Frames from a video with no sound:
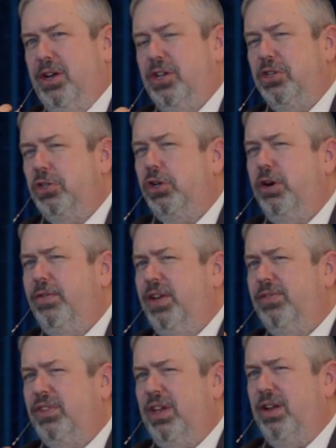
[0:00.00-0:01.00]

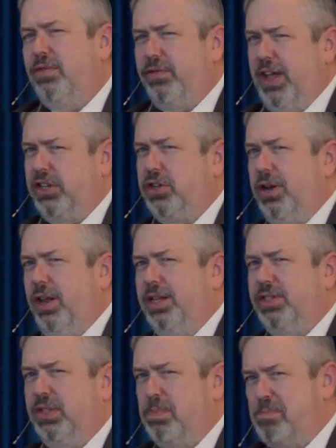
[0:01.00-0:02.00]
conservatives, the
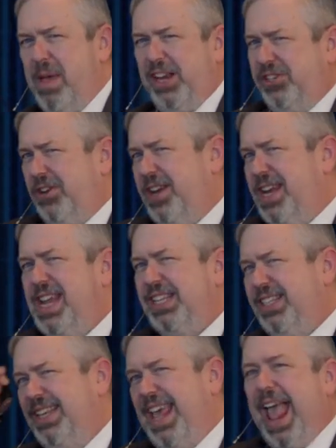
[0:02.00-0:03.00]
confessionalists. Machen and
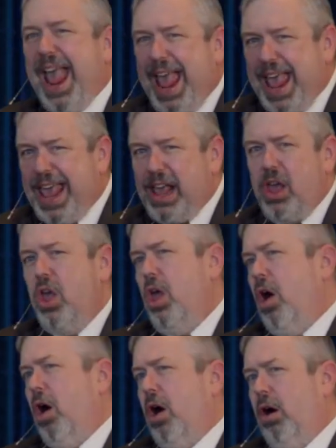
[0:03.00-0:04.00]
his gang
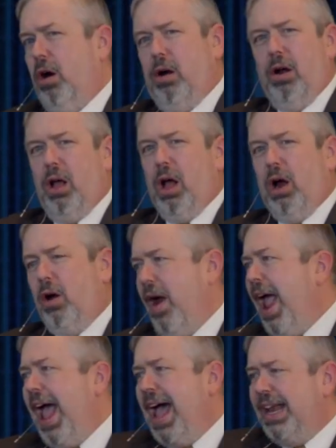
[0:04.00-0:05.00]
are
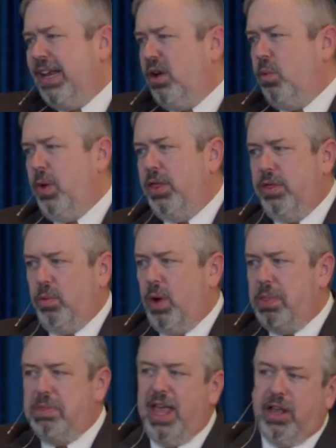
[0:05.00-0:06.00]
at it with
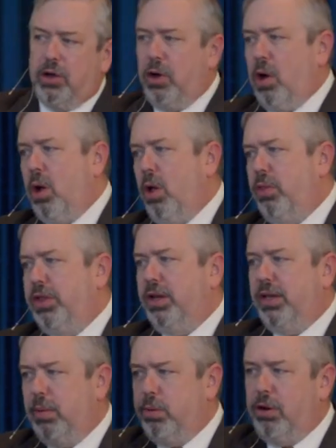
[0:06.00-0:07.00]
what they call the
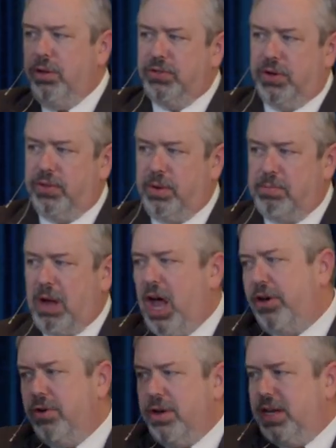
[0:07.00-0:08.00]
liberals or the
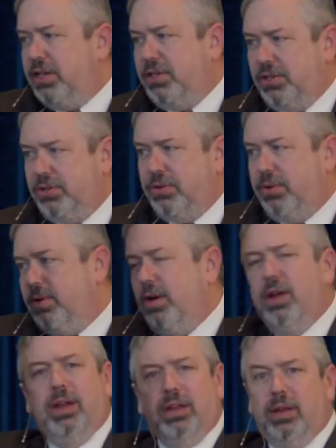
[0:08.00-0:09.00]
modernists, or
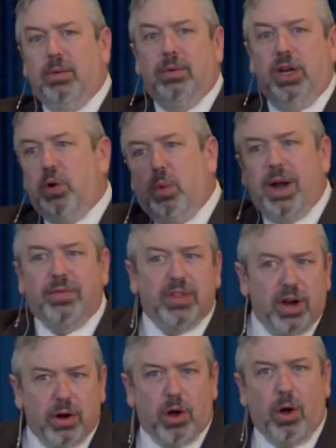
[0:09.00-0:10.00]
whatever
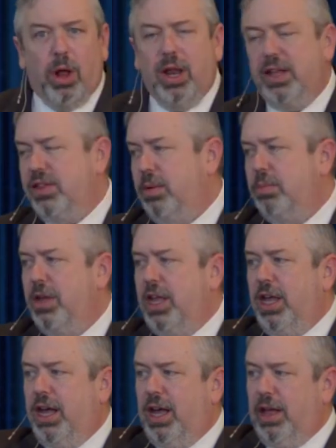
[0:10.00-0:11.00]
they're calling them.
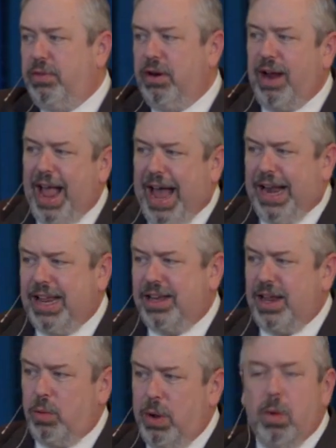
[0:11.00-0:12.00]
They're at
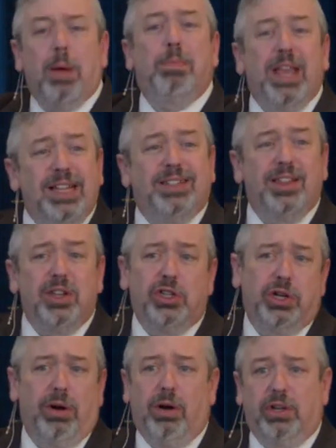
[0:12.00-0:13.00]
it, and we want peace in the
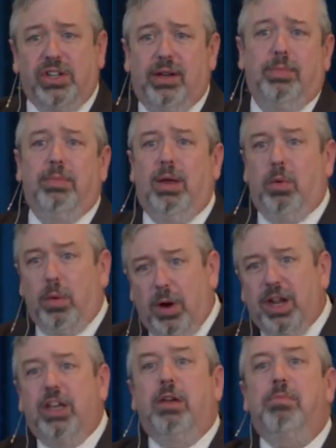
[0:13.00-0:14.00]
church, and we
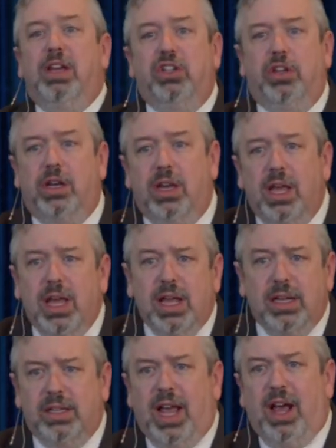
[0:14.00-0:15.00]
want a commission
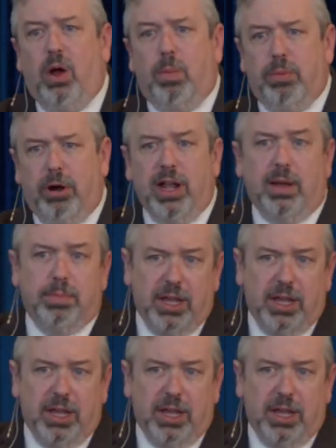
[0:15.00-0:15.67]
to help bring